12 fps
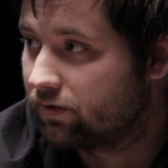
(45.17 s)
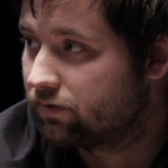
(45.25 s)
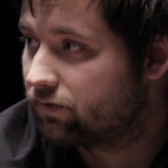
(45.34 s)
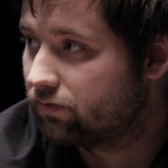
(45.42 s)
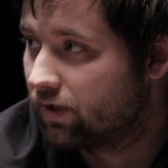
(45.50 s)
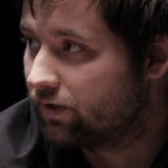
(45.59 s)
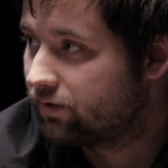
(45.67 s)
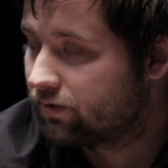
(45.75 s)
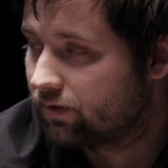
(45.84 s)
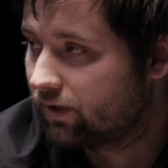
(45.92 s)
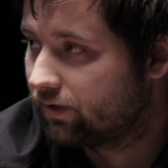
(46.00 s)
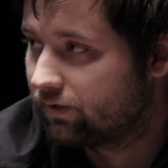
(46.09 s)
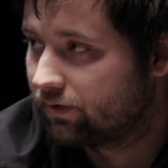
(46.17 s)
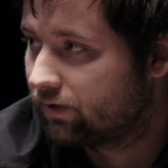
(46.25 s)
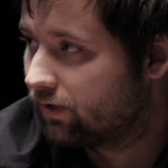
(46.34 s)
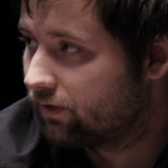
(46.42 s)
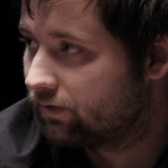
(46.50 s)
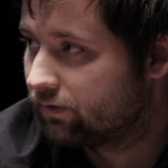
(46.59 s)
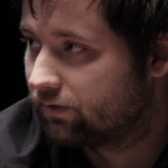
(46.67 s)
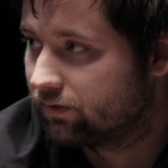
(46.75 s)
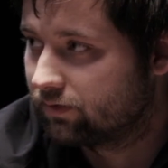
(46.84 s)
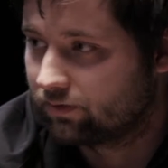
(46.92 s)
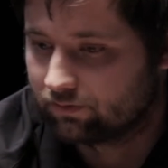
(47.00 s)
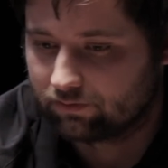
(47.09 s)
it together and
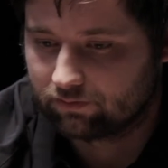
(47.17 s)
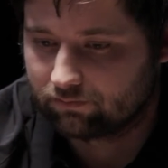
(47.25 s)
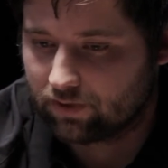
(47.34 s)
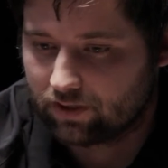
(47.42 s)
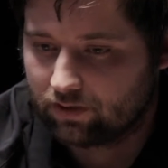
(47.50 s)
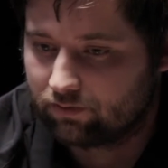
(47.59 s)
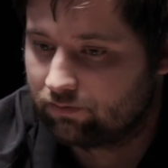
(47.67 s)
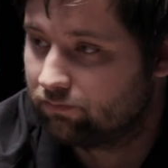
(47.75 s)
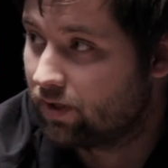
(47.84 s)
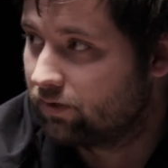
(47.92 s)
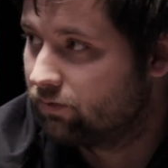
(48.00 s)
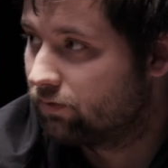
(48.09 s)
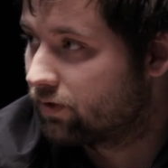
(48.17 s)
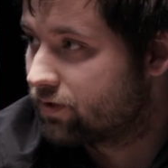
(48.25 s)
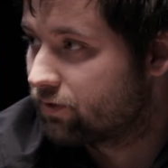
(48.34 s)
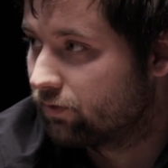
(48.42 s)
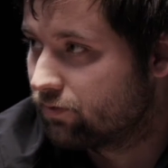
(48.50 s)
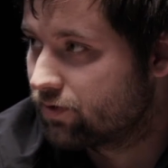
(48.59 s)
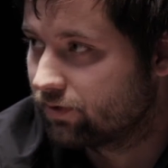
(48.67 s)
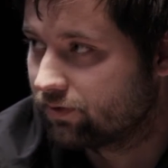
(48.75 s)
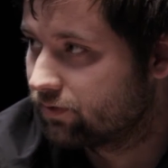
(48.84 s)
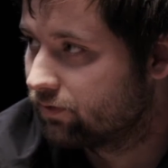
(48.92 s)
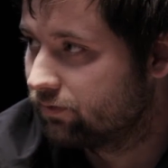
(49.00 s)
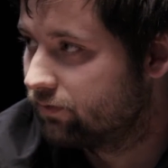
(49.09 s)
make the solutions
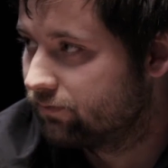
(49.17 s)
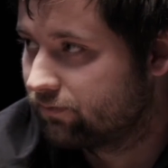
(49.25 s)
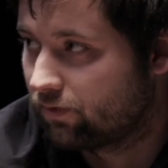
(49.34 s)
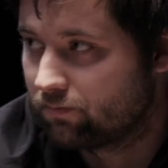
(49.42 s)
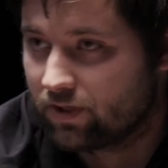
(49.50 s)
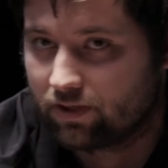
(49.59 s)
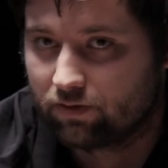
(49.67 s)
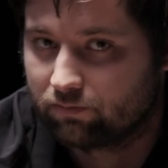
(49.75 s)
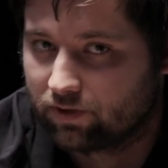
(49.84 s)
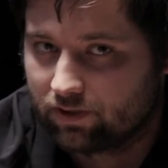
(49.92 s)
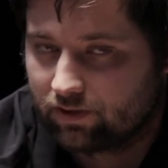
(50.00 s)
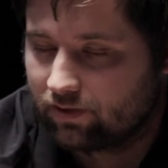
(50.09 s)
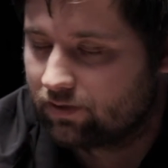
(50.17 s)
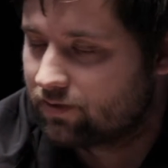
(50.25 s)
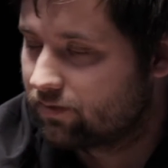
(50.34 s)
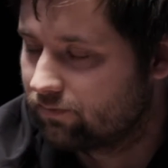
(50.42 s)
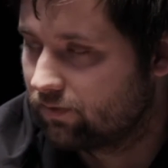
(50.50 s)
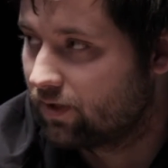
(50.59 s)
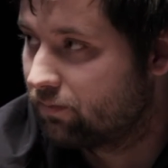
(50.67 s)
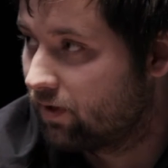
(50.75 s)
work. So for me, community is very